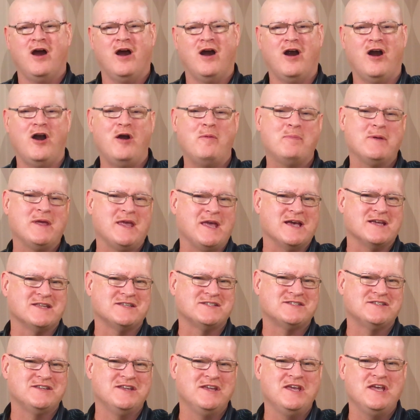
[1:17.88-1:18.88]

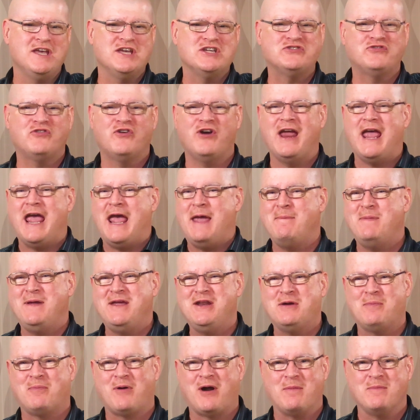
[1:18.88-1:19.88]
RPS is for AP
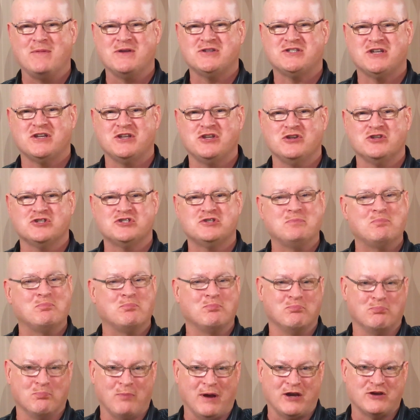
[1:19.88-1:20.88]
departments that use
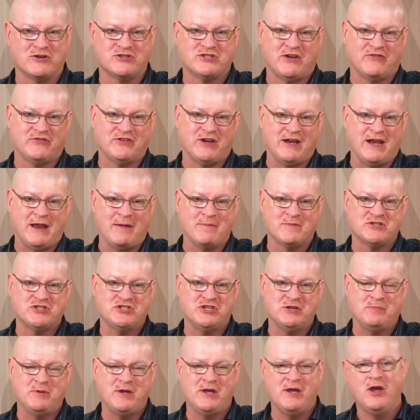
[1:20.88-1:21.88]
Microsoft Dynamics
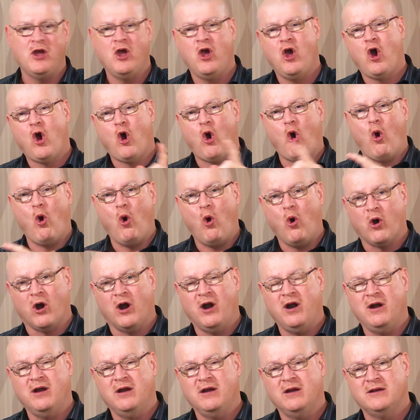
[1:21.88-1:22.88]
GP
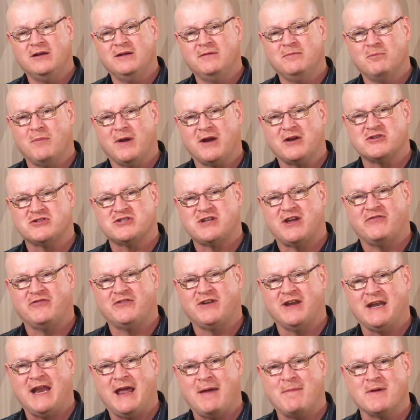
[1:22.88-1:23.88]
or Microsoft
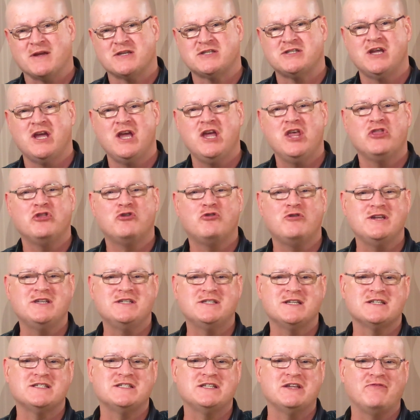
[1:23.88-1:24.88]
Dynamics
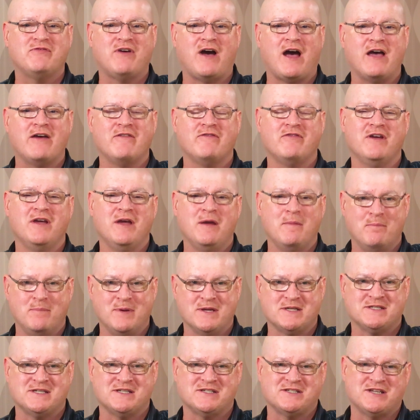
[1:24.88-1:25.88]
365
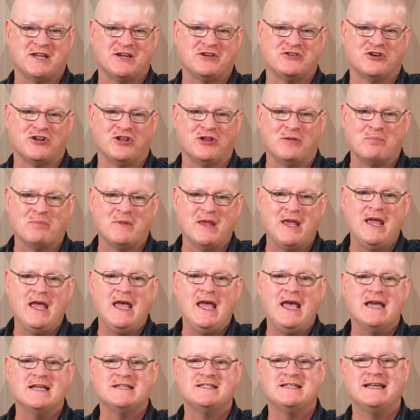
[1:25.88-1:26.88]
Business Central.
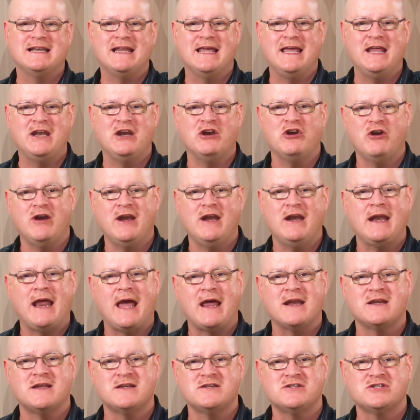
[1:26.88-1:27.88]
It's an integrated
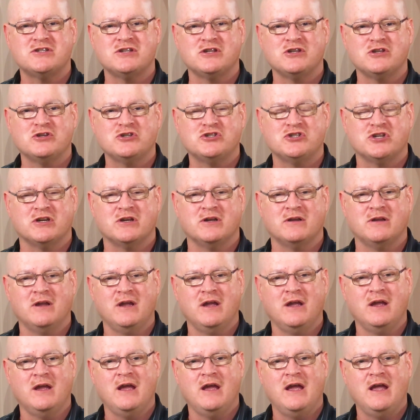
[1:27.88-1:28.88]
add-on solution
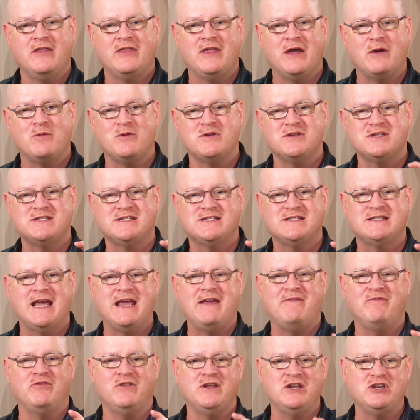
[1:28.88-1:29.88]
that will
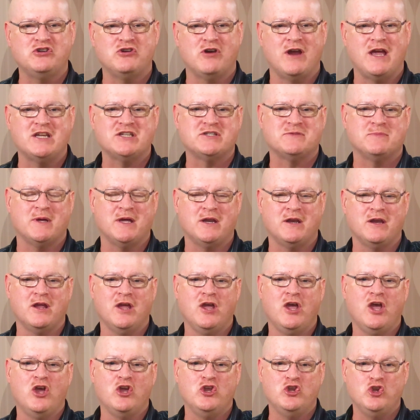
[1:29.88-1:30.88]
safely transmit
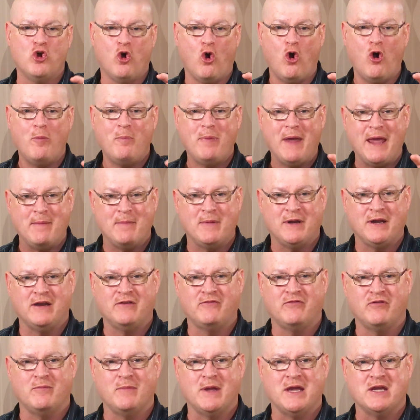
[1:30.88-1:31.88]
your payment
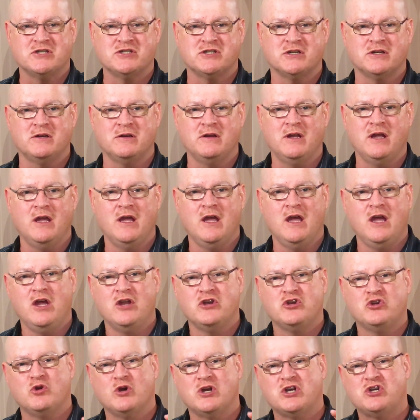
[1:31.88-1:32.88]
information
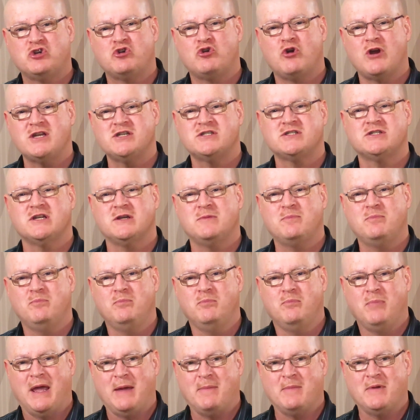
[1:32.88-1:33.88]
to a trusted
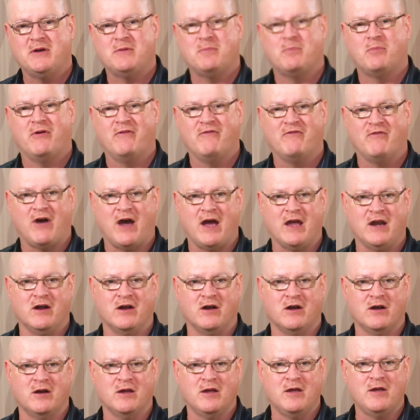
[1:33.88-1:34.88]
payment
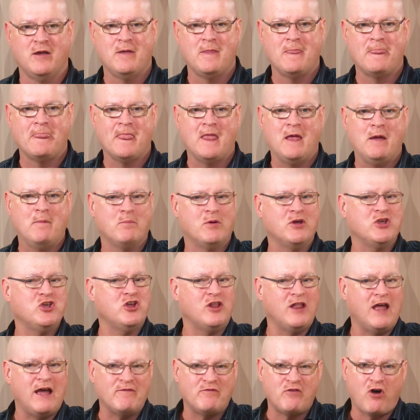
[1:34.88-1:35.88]
provider. But
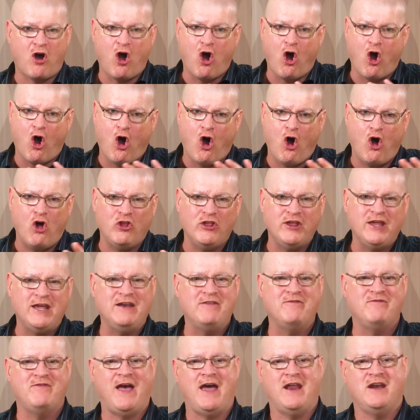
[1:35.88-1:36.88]
you'll have all the
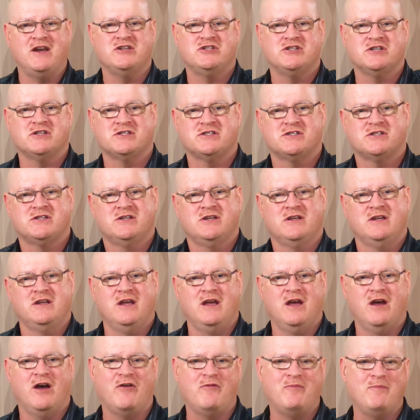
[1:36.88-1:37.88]
advantages
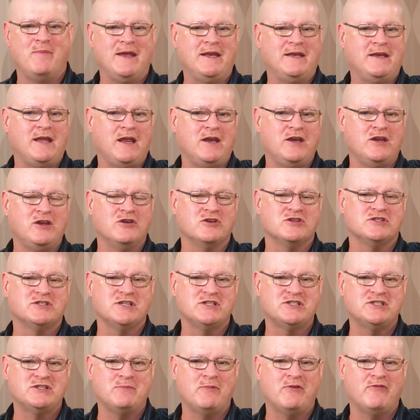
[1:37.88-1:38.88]
of maintaining your
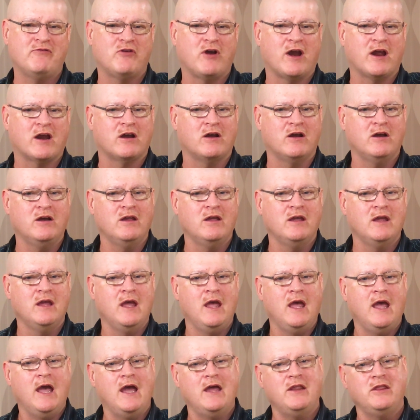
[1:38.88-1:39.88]
system of record
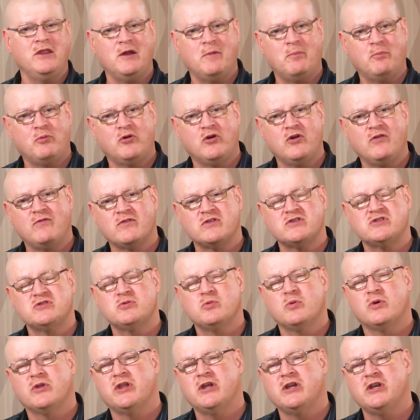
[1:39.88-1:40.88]
and the approvals
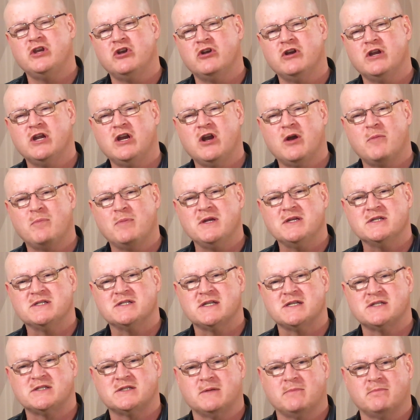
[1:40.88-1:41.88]
within your ERP
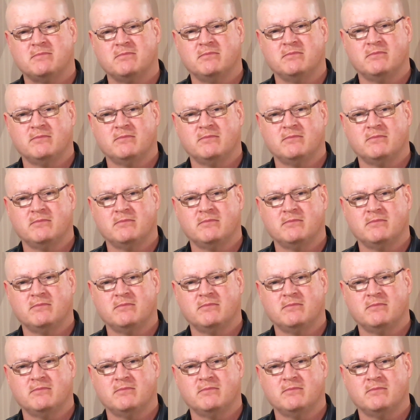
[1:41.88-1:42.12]
system.